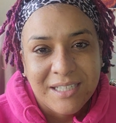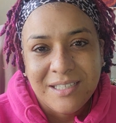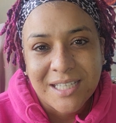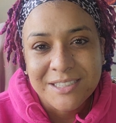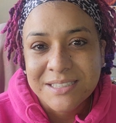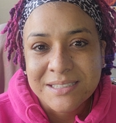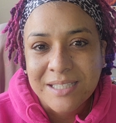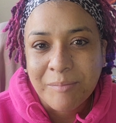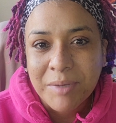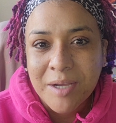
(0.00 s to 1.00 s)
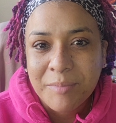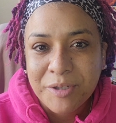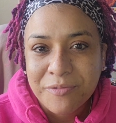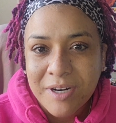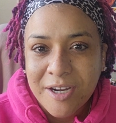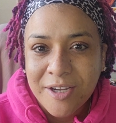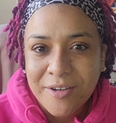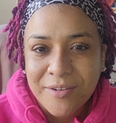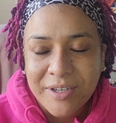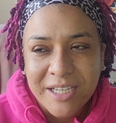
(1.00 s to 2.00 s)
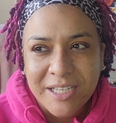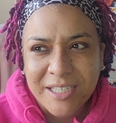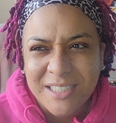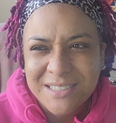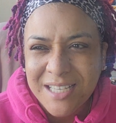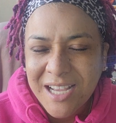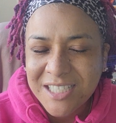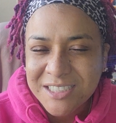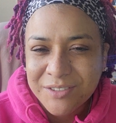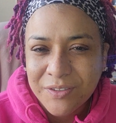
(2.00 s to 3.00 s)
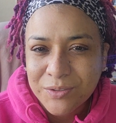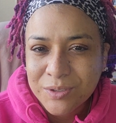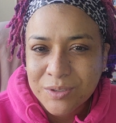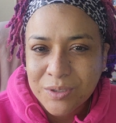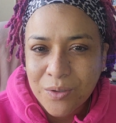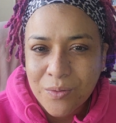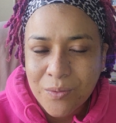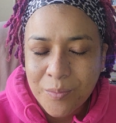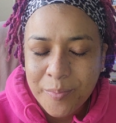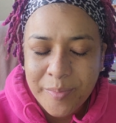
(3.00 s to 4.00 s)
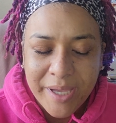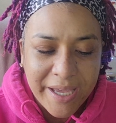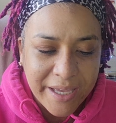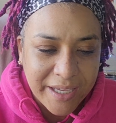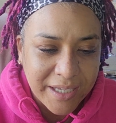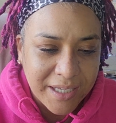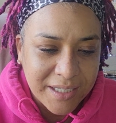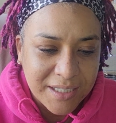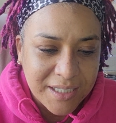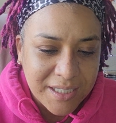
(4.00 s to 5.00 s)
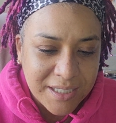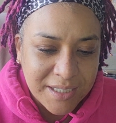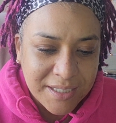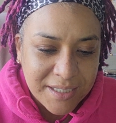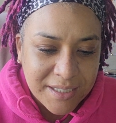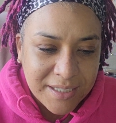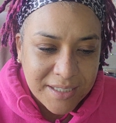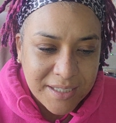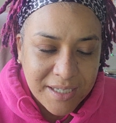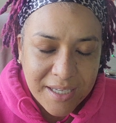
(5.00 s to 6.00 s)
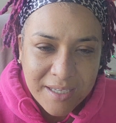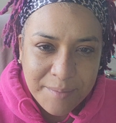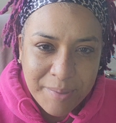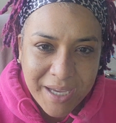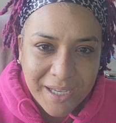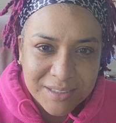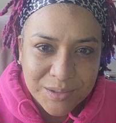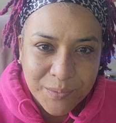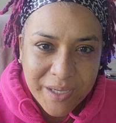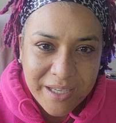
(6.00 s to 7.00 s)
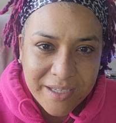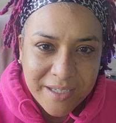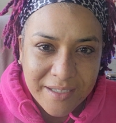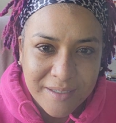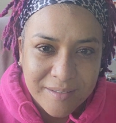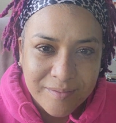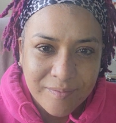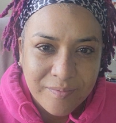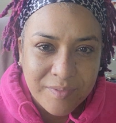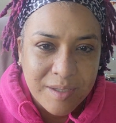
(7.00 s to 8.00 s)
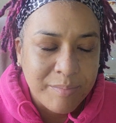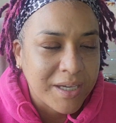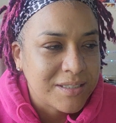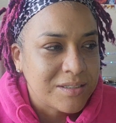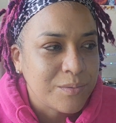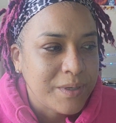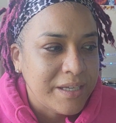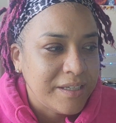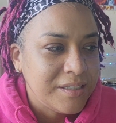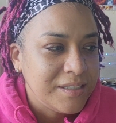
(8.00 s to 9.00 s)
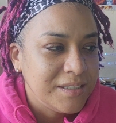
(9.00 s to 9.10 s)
and I just stopped coming around and it's like I just felt so bad. And he passed away. He passed away.